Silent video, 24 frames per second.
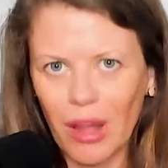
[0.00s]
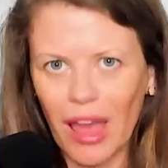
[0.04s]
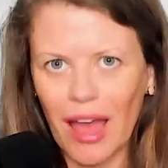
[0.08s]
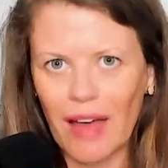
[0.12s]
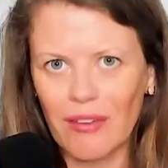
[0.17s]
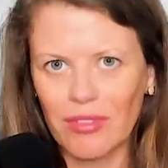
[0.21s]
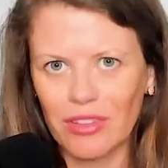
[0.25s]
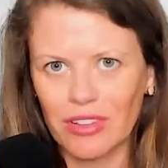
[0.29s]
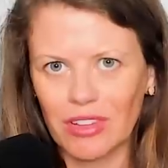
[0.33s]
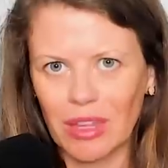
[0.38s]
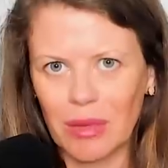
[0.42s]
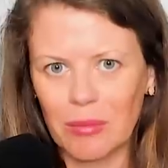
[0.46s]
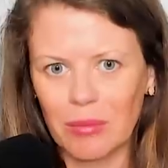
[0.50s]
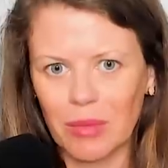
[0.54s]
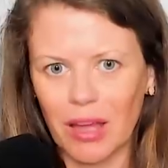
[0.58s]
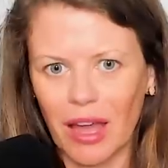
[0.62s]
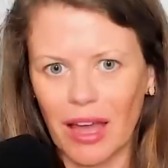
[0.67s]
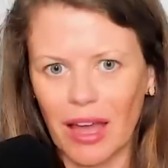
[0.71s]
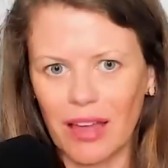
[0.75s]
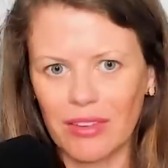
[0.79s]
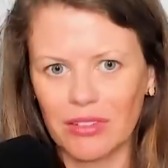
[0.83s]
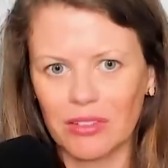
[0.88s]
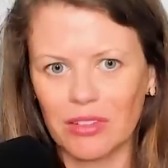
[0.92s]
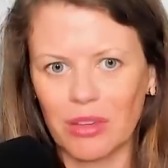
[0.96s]
have the same
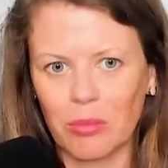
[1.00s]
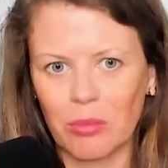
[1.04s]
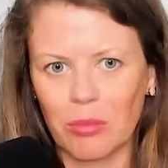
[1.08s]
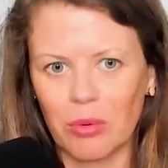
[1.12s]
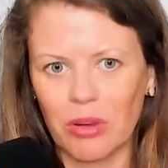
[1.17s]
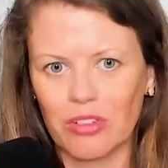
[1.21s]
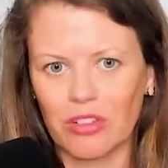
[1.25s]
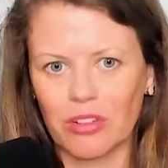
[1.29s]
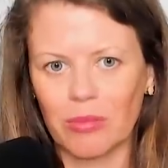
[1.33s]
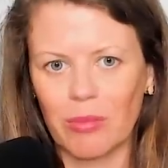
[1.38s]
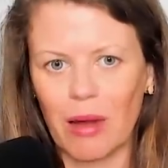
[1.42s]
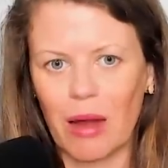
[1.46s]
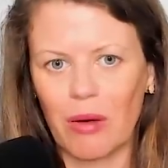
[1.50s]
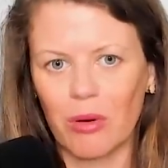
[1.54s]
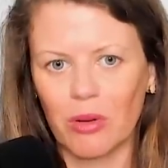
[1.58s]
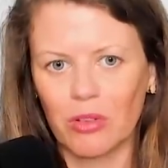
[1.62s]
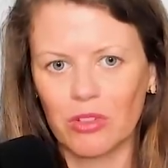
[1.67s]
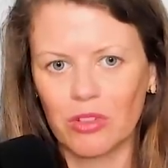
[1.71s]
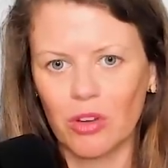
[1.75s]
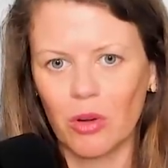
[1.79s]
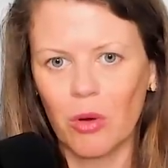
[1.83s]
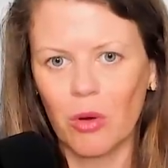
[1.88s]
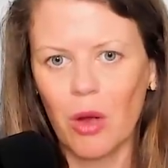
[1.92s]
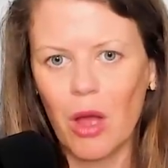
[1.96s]
kinds of separation of power.
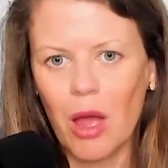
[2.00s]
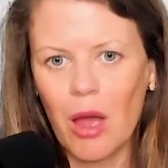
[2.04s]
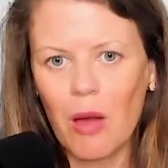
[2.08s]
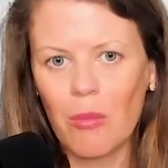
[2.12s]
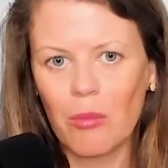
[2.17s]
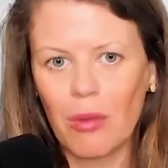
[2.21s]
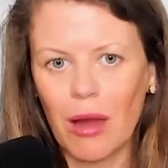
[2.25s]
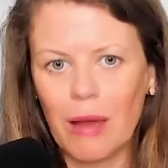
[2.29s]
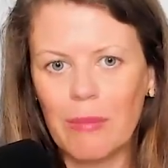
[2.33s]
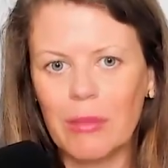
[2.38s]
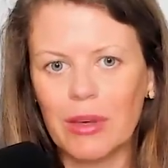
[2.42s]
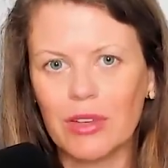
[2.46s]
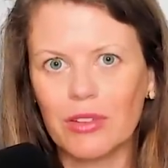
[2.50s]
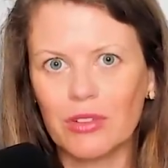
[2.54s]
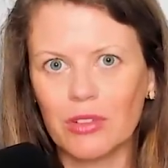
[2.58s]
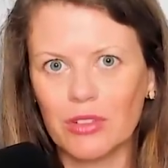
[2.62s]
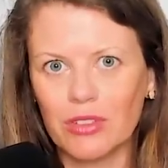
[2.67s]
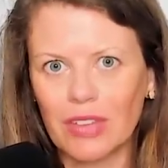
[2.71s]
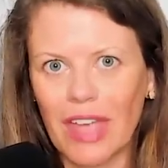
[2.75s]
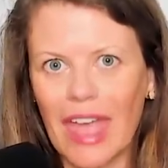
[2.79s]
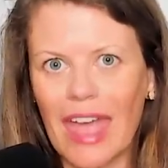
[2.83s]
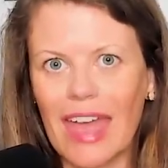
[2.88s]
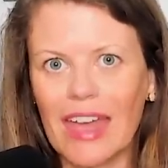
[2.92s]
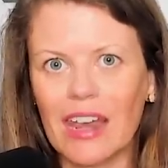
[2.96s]
So prime
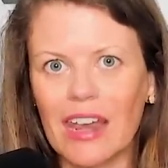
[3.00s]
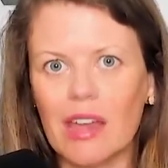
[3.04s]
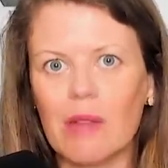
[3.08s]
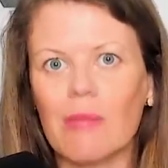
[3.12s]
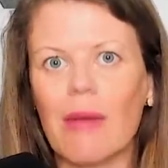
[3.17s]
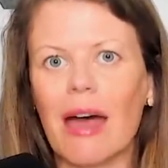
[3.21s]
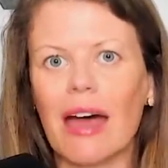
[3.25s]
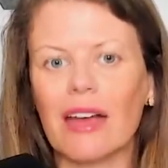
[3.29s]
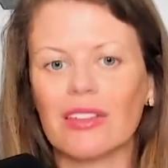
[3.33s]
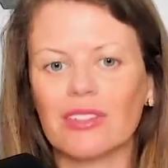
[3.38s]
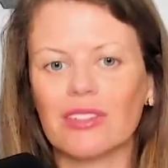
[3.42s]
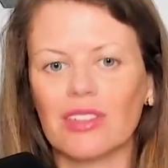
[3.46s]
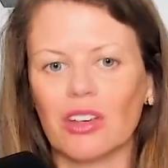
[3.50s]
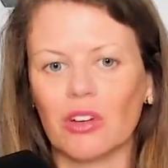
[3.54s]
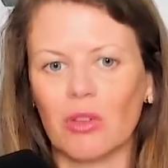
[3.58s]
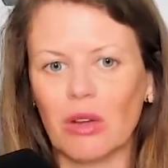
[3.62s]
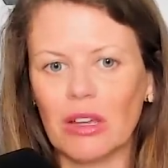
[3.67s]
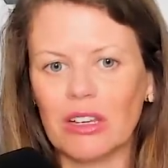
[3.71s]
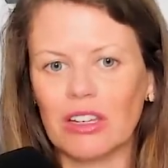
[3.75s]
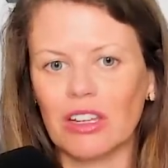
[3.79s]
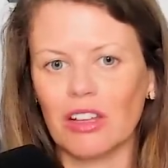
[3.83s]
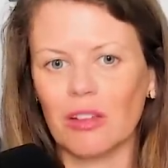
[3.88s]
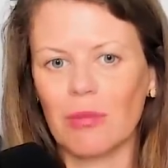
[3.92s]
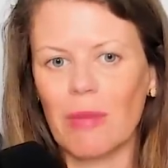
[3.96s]
ministers can amass a
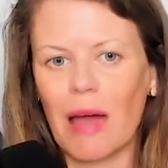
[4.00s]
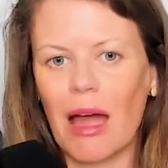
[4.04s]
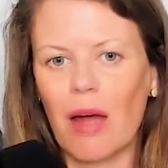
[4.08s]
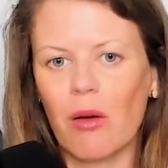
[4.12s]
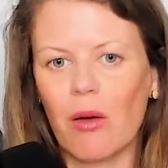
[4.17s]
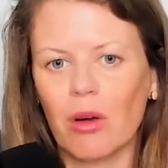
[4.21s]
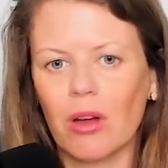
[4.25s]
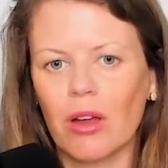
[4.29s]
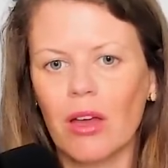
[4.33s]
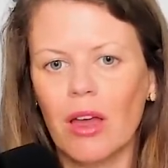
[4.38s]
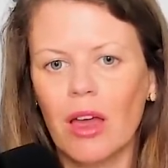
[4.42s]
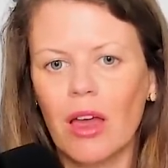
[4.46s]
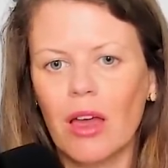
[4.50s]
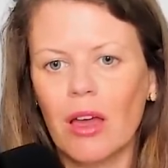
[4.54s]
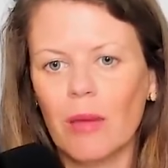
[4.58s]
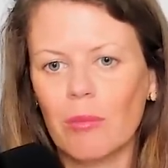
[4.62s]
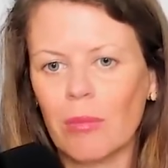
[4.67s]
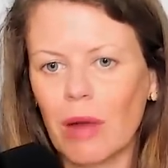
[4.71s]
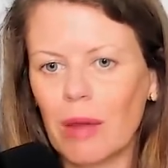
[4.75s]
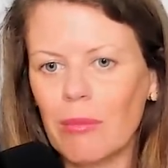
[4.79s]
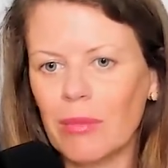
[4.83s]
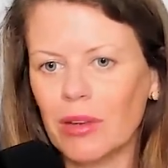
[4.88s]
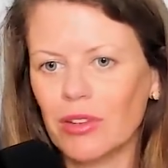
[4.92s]
great deal of power. Prime